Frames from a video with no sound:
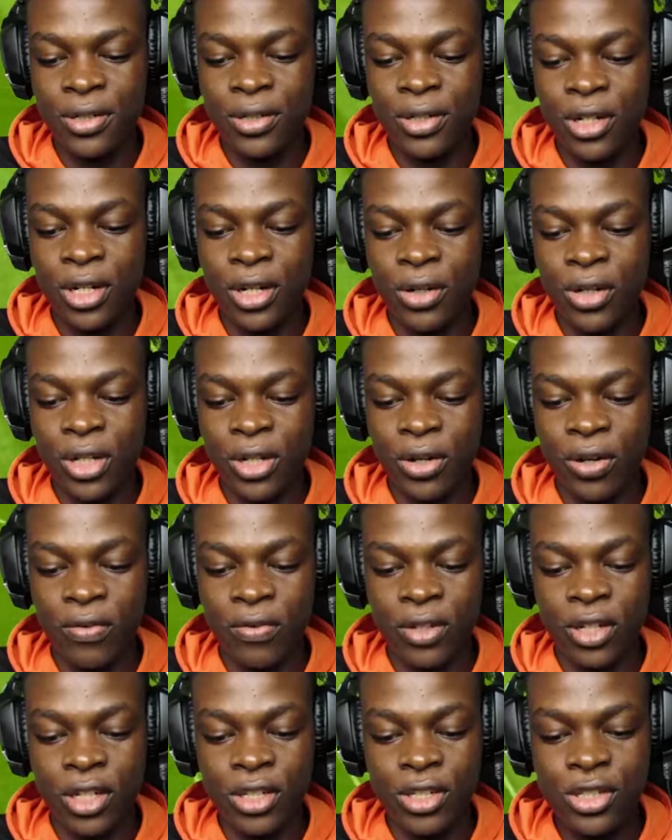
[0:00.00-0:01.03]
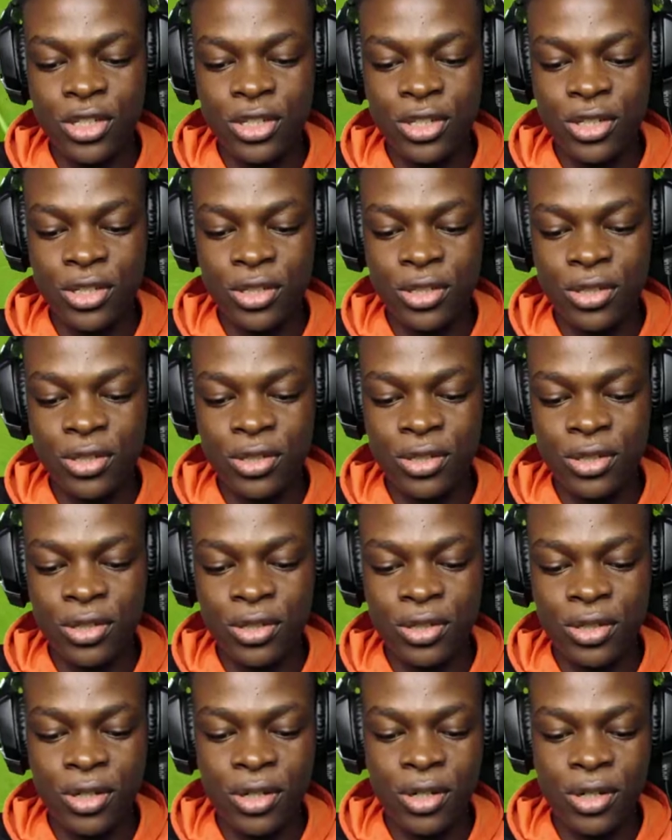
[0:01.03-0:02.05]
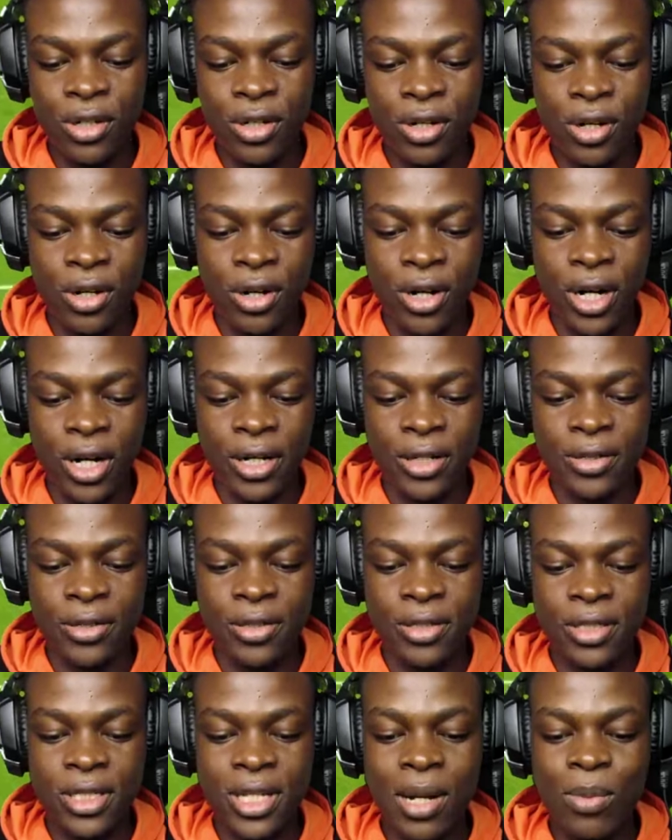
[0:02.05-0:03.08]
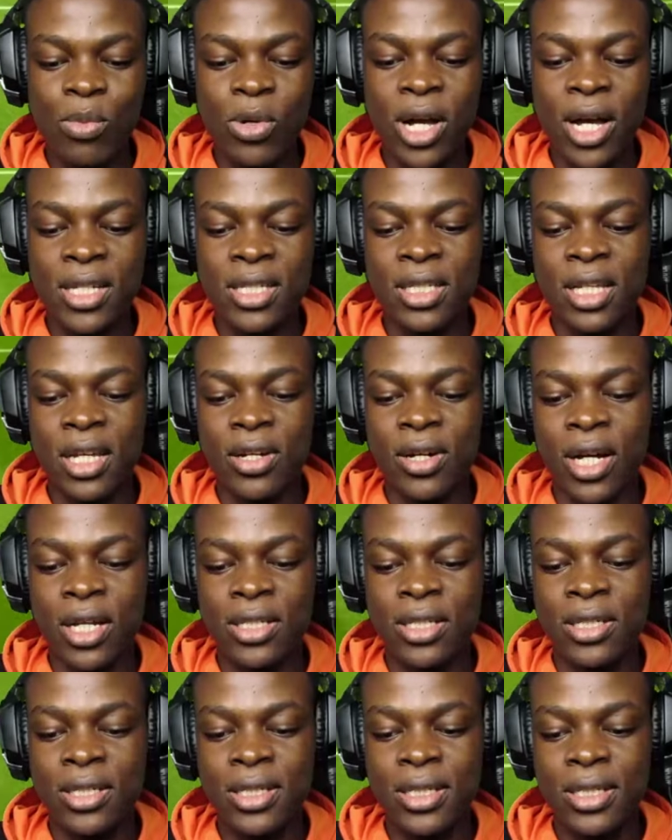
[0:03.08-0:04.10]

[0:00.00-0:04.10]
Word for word: Not a piece of news. Alright, Sam Casillas.